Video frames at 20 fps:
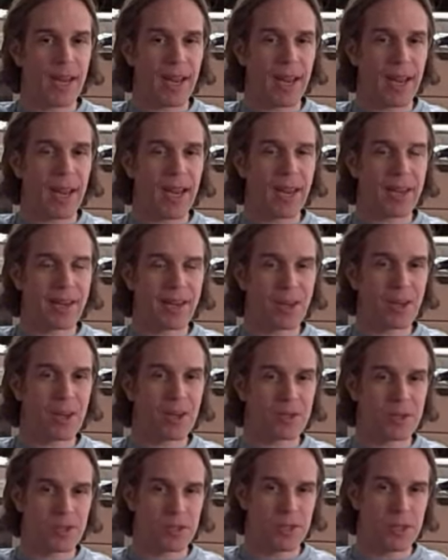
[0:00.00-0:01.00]
can
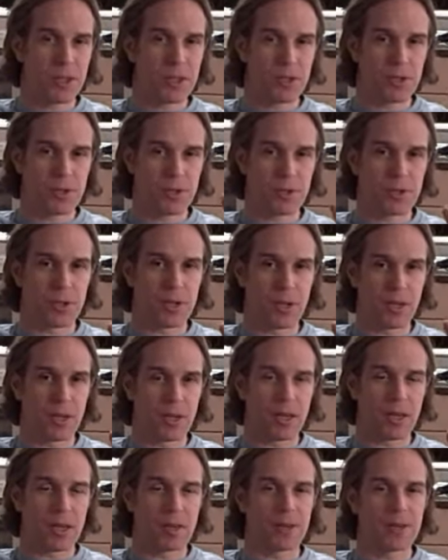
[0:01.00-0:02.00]
cause seizures in
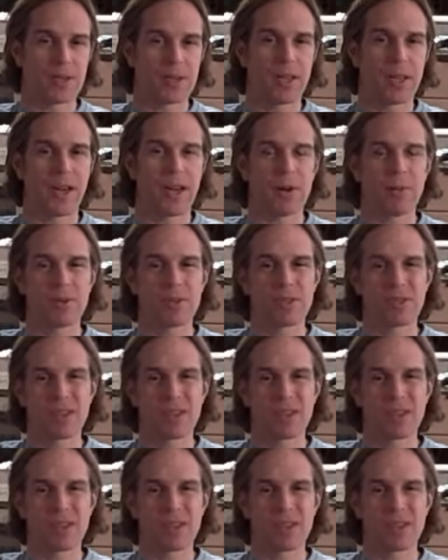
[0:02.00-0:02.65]
kids, and I would